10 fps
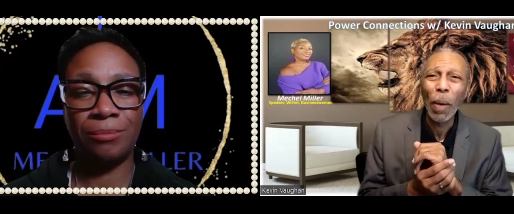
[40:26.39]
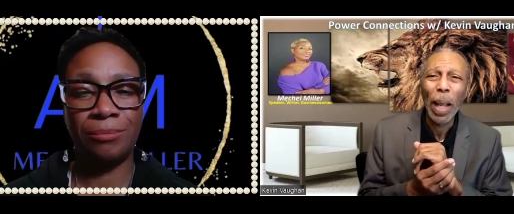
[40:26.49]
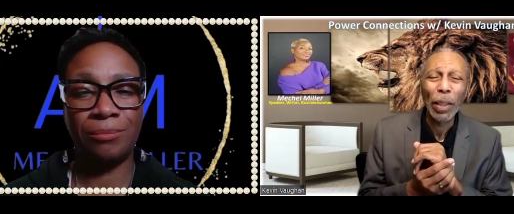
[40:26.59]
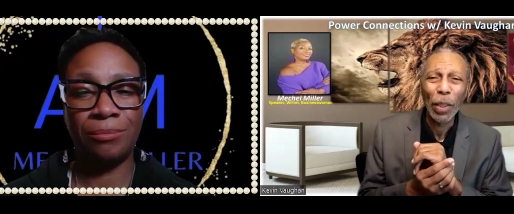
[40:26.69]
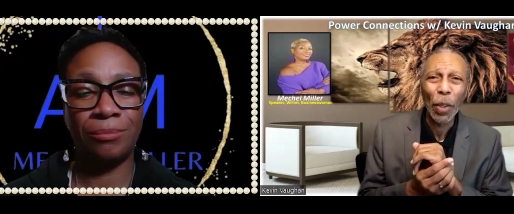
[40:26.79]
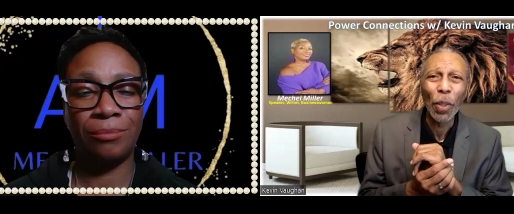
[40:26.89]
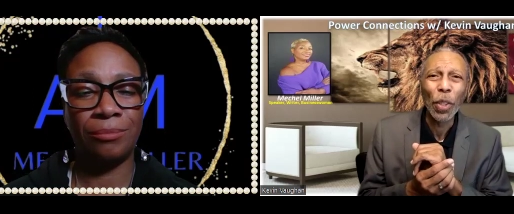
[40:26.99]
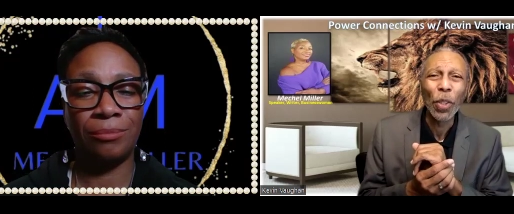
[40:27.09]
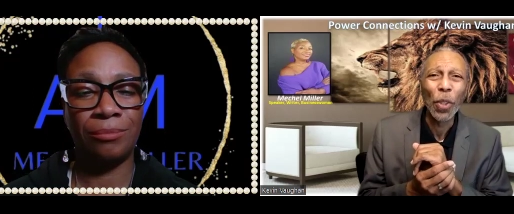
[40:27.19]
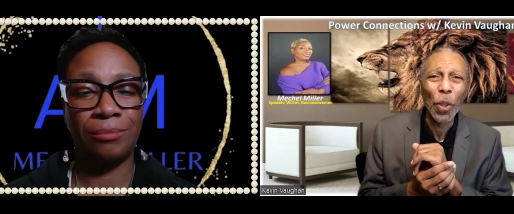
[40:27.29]
Speaker 1: all we have to
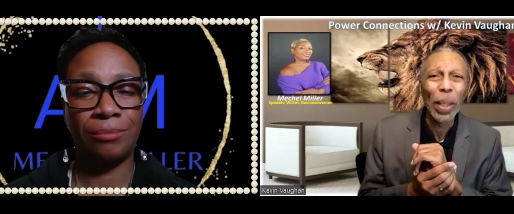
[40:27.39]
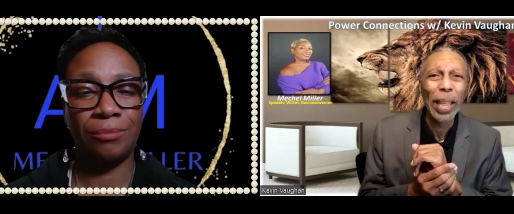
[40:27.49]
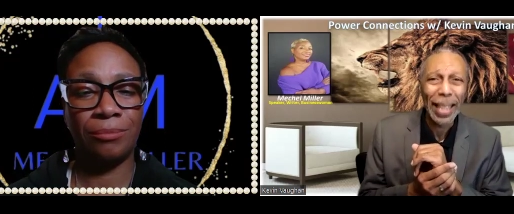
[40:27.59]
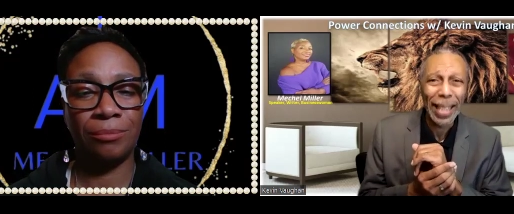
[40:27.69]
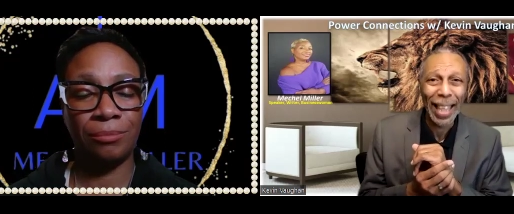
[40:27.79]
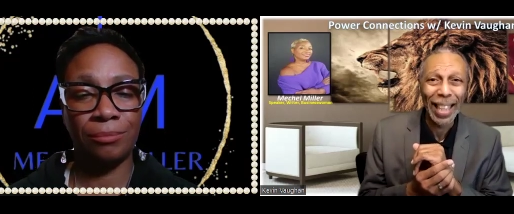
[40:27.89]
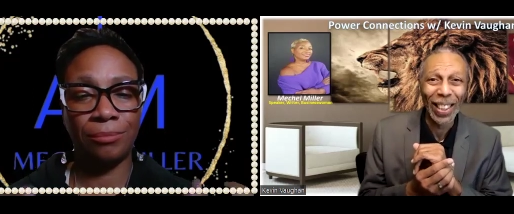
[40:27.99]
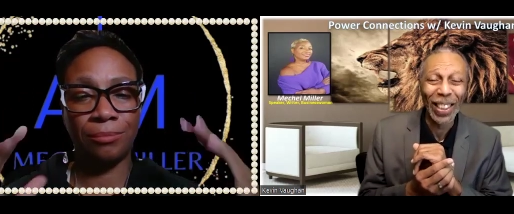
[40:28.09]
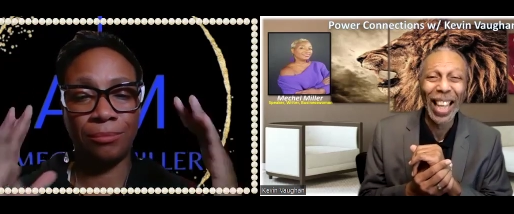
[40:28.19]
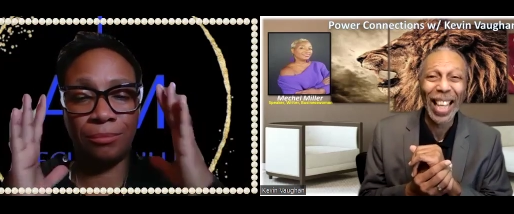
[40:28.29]
do is just do what he
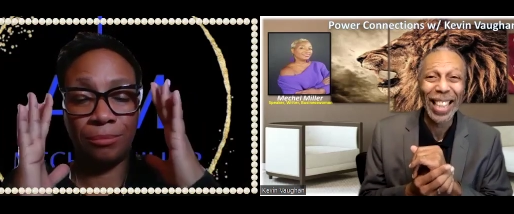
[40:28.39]
said, though.